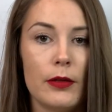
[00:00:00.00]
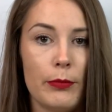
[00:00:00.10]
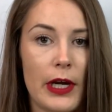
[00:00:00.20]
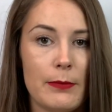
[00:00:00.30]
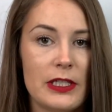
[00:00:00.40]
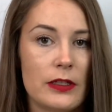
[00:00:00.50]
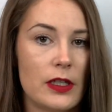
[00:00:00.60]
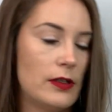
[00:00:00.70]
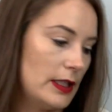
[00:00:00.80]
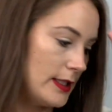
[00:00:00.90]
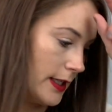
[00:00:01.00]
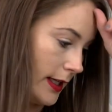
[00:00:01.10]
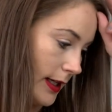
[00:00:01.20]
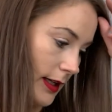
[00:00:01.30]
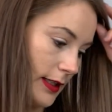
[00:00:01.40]
but I'm still going to list
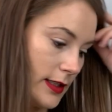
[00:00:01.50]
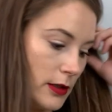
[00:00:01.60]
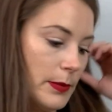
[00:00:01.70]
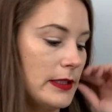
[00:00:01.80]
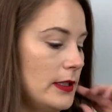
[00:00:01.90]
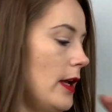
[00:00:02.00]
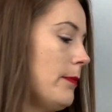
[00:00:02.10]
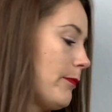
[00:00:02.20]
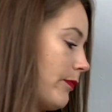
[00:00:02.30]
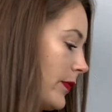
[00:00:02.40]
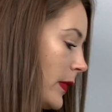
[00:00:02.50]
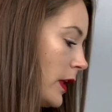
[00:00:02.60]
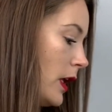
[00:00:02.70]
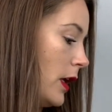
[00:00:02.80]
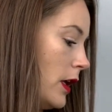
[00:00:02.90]
it. I still picked it up.
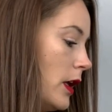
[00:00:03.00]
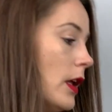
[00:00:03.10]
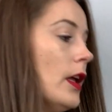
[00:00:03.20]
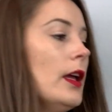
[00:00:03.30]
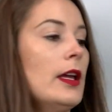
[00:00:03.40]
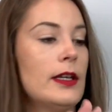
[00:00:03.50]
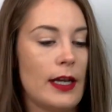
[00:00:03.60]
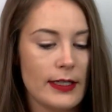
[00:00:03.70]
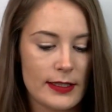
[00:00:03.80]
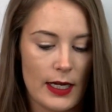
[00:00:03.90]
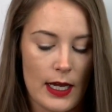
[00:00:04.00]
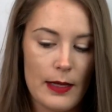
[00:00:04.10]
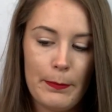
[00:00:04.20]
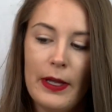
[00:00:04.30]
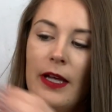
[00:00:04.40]
Next up,